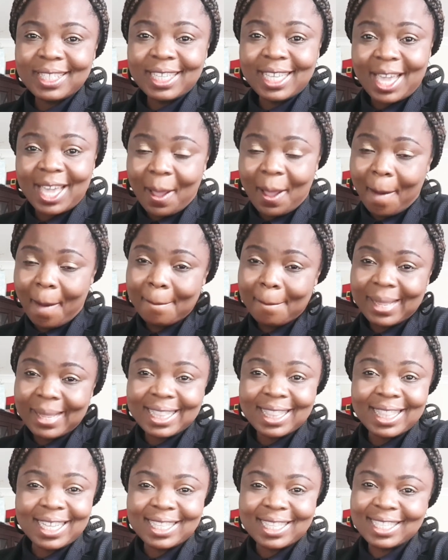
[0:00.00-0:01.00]
Yeah,
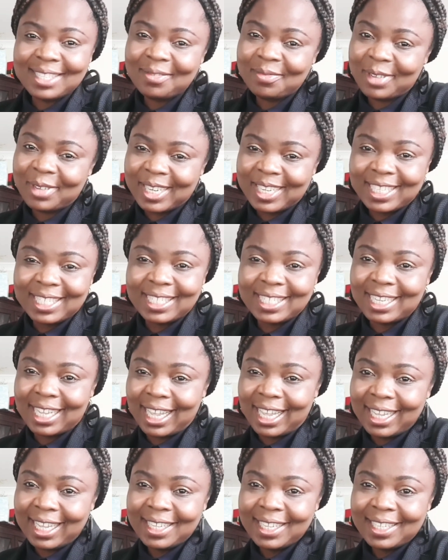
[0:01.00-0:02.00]
and that is Father's
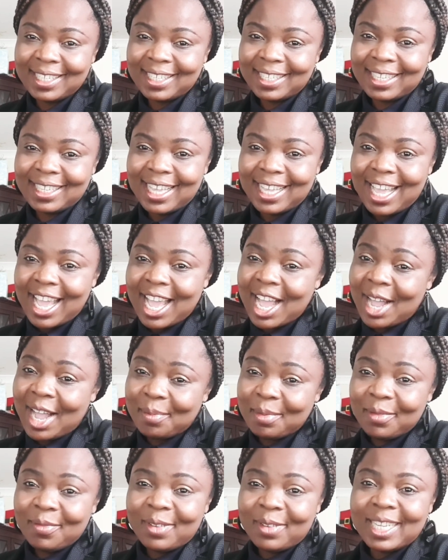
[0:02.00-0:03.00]
Day.
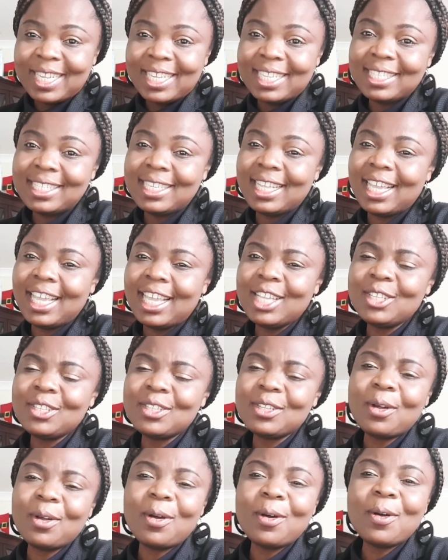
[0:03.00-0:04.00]
Happy Father's Day
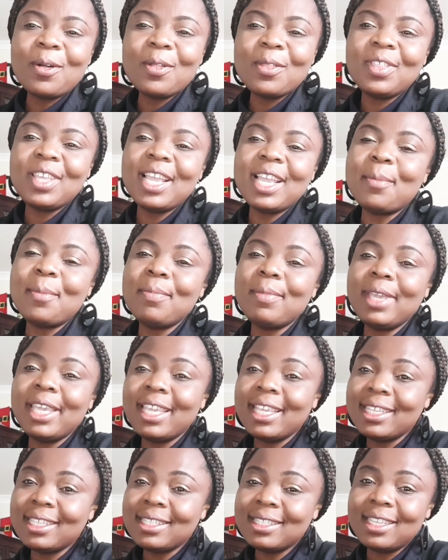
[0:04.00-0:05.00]
to all the
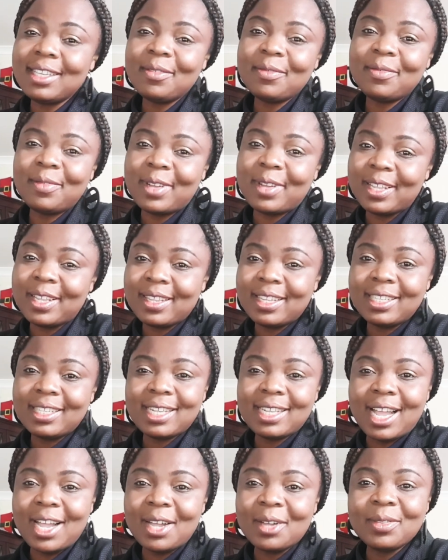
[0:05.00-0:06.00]
amazing fathers
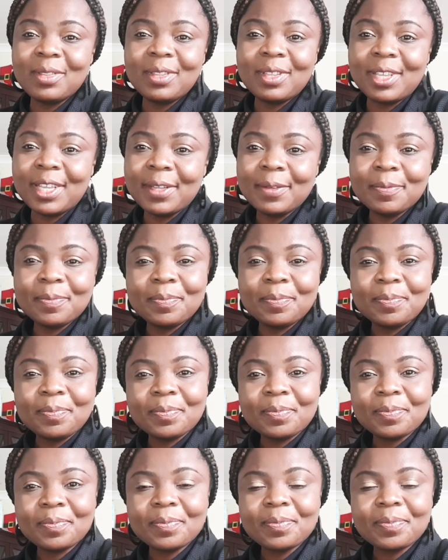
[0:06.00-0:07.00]
out there.
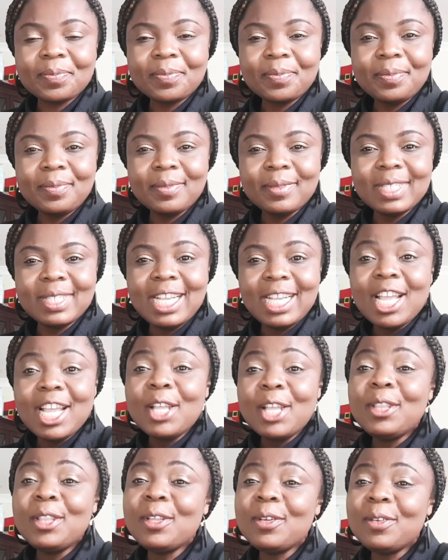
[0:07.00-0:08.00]

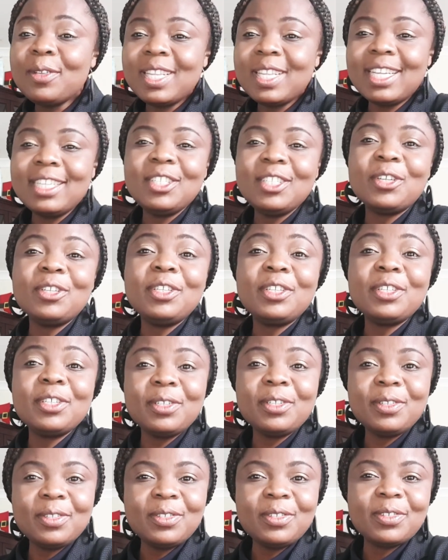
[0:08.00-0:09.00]
Know that your
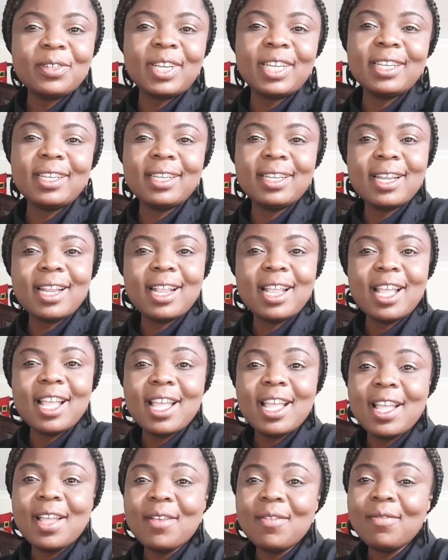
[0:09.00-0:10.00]
children
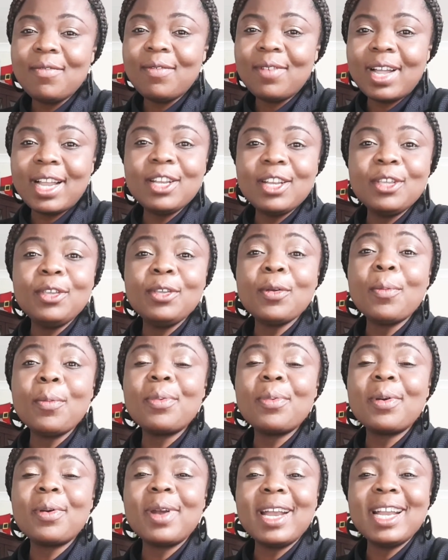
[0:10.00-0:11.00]
value your
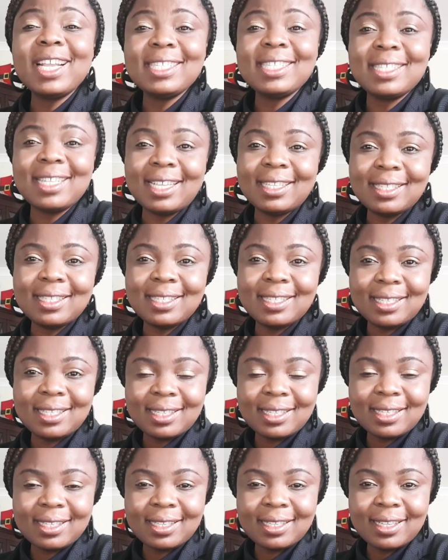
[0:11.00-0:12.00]

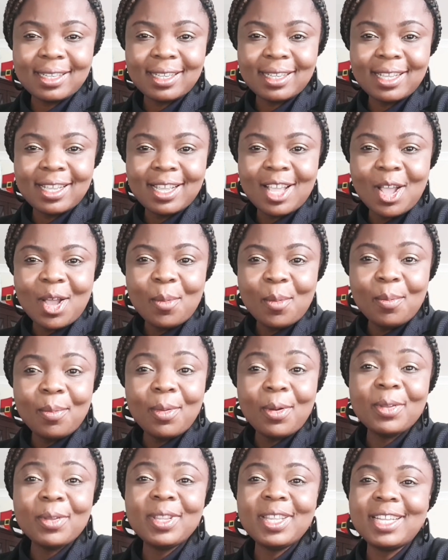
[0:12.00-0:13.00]
presence
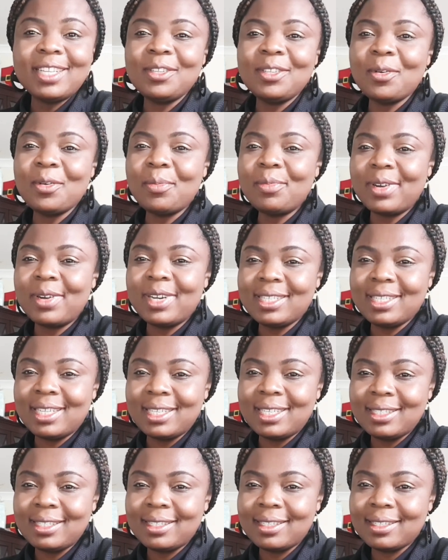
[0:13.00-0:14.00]
more than your
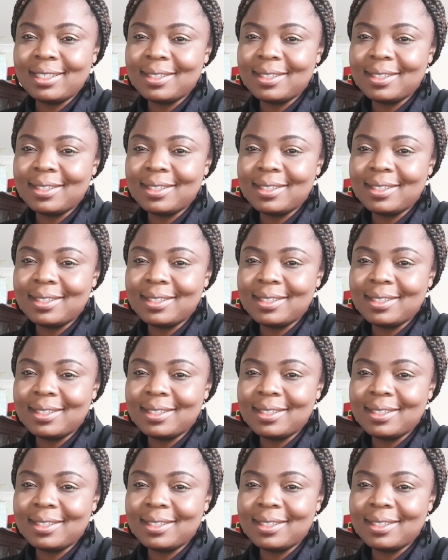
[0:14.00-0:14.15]
present.